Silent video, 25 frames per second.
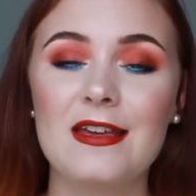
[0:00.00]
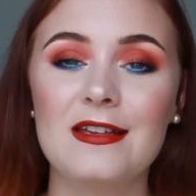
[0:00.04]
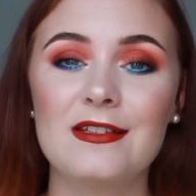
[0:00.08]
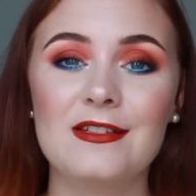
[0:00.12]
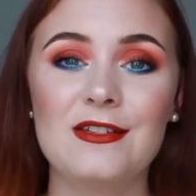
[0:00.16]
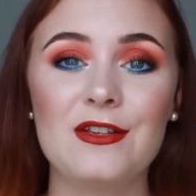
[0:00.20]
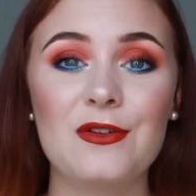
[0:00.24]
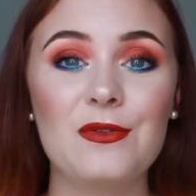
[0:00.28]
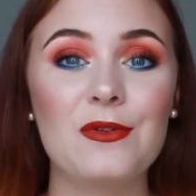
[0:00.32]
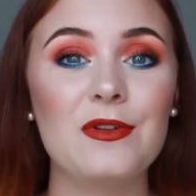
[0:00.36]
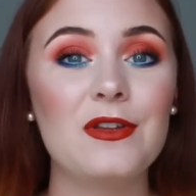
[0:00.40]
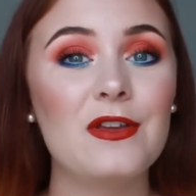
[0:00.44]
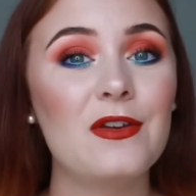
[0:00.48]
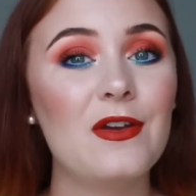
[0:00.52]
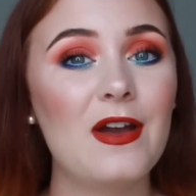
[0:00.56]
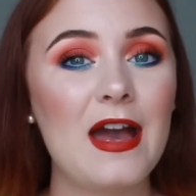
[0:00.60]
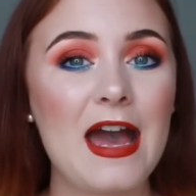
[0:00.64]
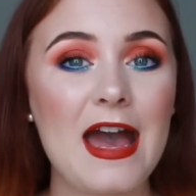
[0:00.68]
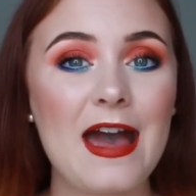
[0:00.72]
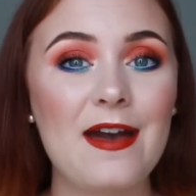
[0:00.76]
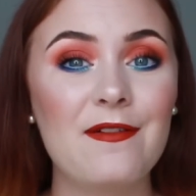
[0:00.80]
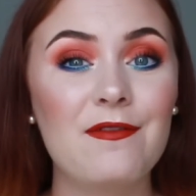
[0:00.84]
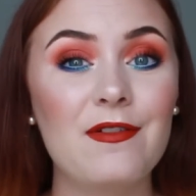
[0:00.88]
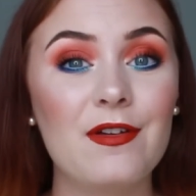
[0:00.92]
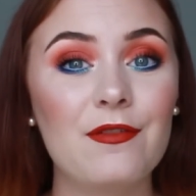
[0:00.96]
So you
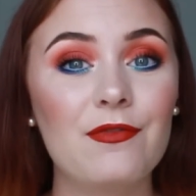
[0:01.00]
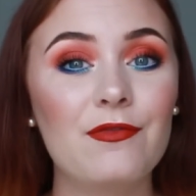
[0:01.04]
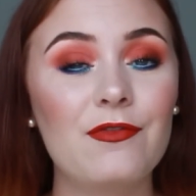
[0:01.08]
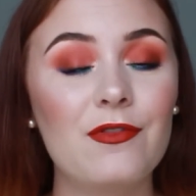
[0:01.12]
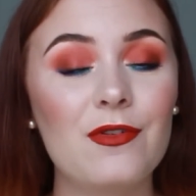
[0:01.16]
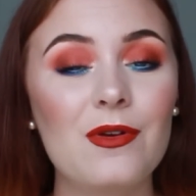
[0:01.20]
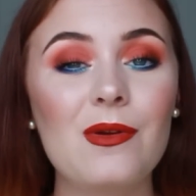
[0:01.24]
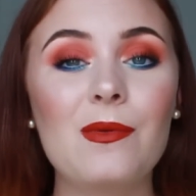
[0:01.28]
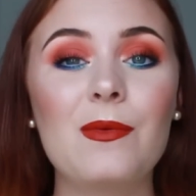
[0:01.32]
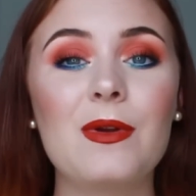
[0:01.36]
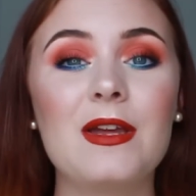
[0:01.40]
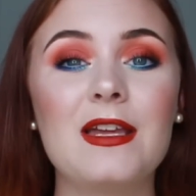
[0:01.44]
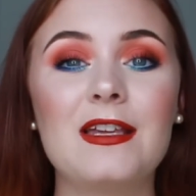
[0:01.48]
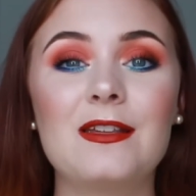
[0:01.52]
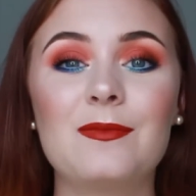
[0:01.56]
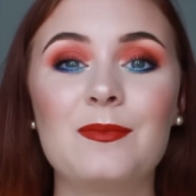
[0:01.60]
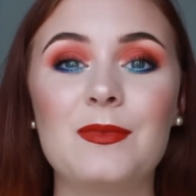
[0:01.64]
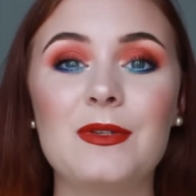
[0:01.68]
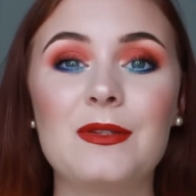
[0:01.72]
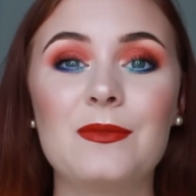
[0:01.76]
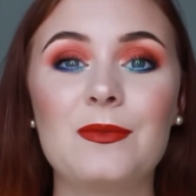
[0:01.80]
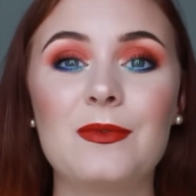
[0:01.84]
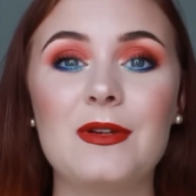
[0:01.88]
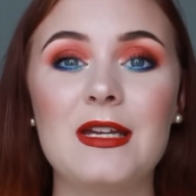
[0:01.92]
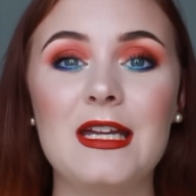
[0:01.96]
have 4 weeks
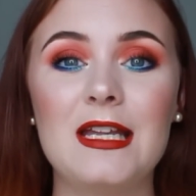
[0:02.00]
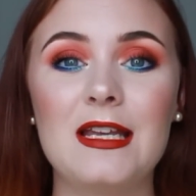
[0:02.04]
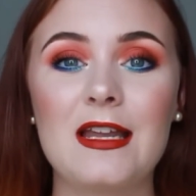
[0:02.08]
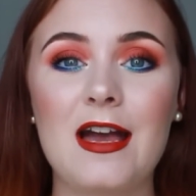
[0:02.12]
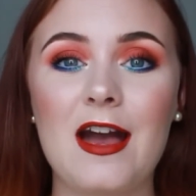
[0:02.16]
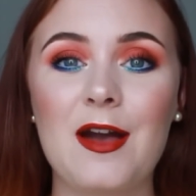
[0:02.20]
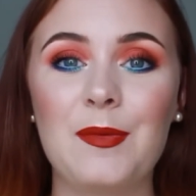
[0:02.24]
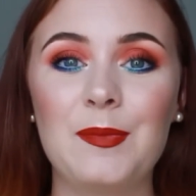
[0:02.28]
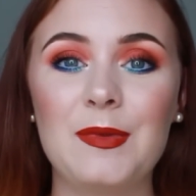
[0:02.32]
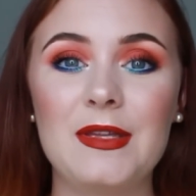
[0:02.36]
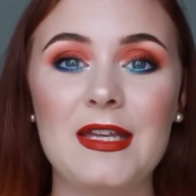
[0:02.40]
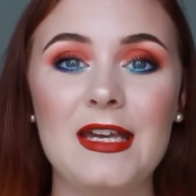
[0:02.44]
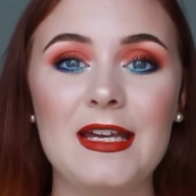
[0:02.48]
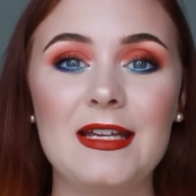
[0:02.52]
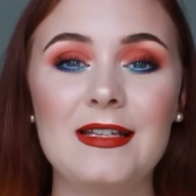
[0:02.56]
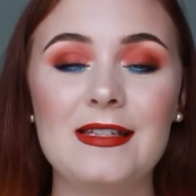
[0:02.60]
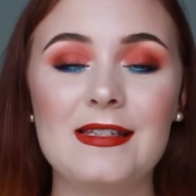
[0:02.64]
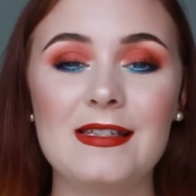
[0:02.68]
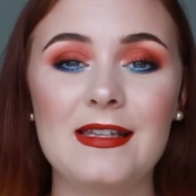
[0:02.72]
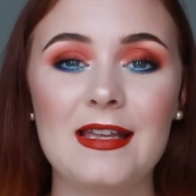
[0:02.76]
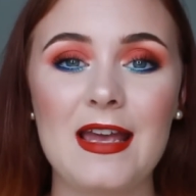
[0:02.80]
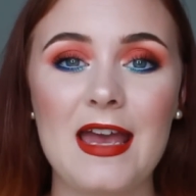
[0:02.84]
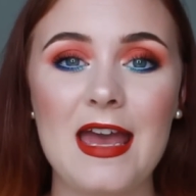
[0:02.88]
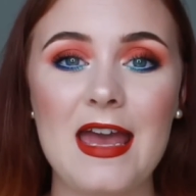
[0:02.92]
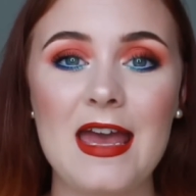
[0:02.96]
between
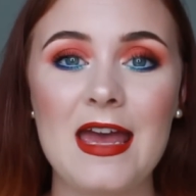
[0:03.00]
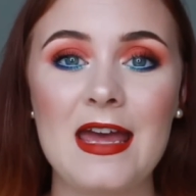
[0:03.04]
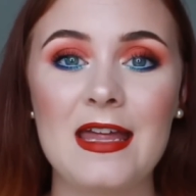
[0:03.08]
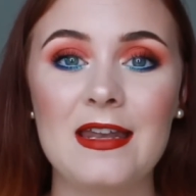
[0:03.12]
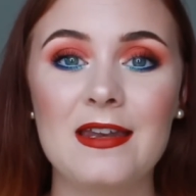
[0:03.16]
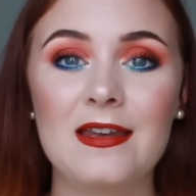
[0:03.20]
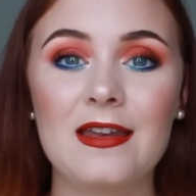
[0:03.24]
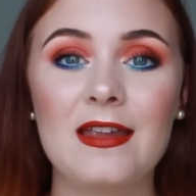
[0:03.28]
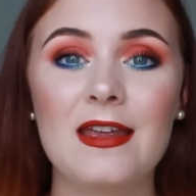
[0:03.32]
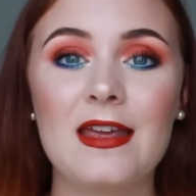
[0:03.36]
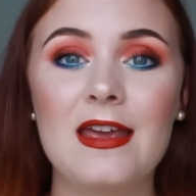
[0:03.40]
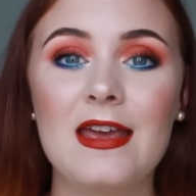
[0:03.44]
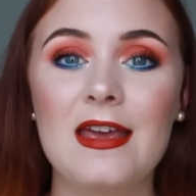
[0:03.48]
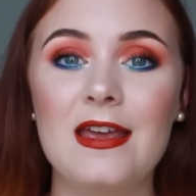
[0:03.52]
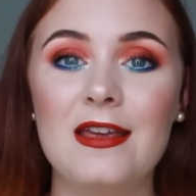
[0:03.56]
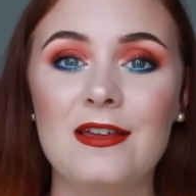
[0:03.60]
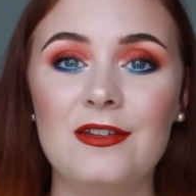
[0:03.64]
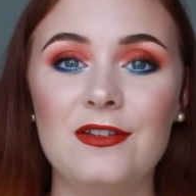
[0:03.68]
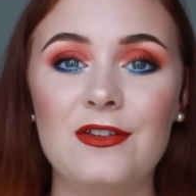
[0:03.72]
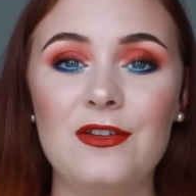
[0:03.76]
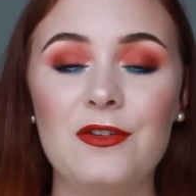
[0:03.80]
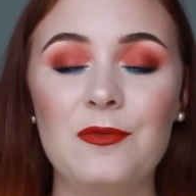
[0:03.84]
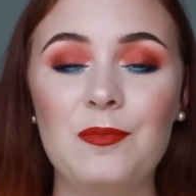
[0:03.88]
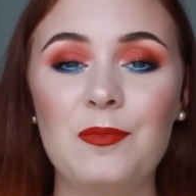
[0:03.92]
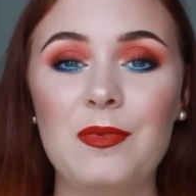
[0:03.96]
updates, and
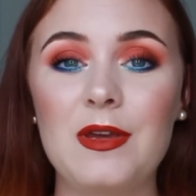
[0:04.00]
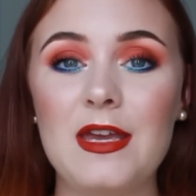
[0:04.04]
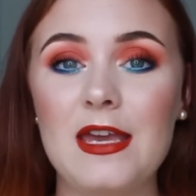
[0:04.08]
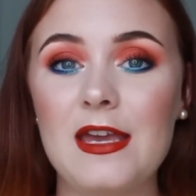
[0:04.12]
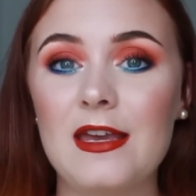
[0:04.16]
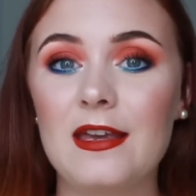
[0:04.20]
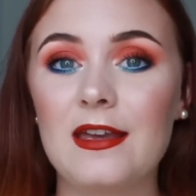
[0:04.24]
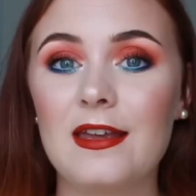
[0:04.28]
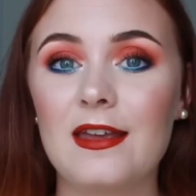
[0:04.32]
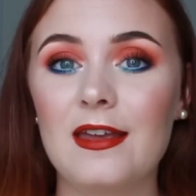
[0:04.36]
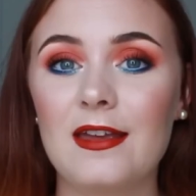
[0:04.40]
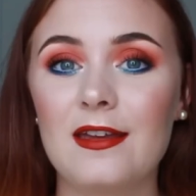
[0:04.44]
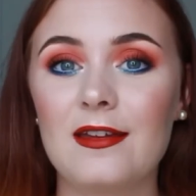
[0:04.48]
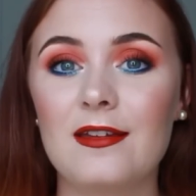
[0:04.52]
you pick